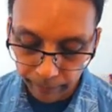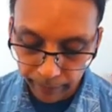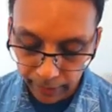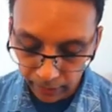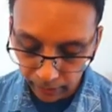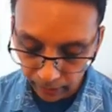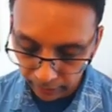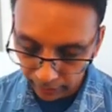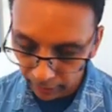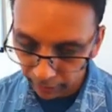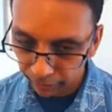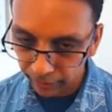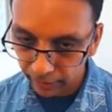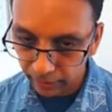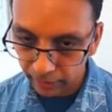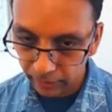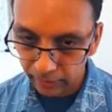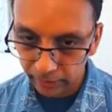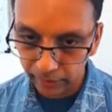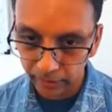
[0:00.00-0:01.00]
there are
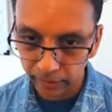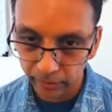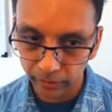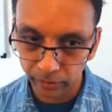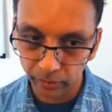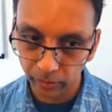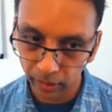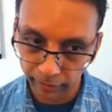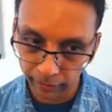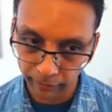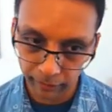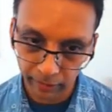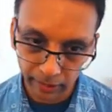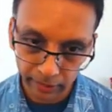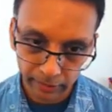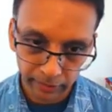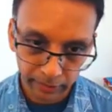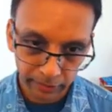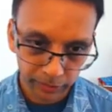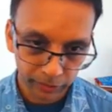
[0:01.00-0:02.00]
definitely
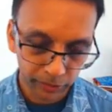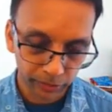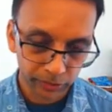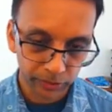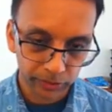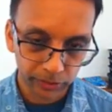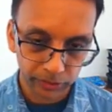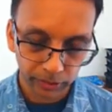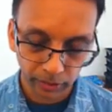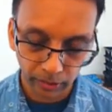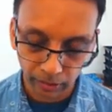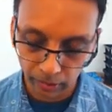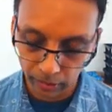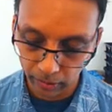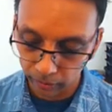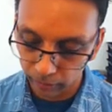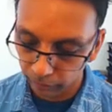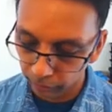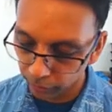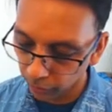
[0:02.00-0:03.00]
advantages
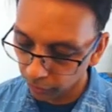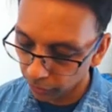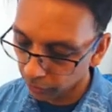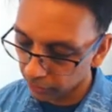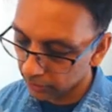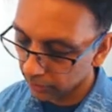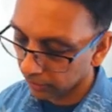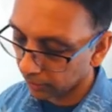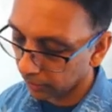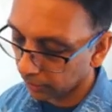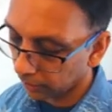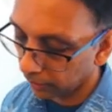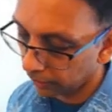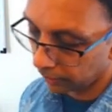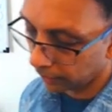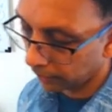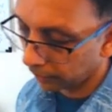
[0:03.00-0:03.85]
for using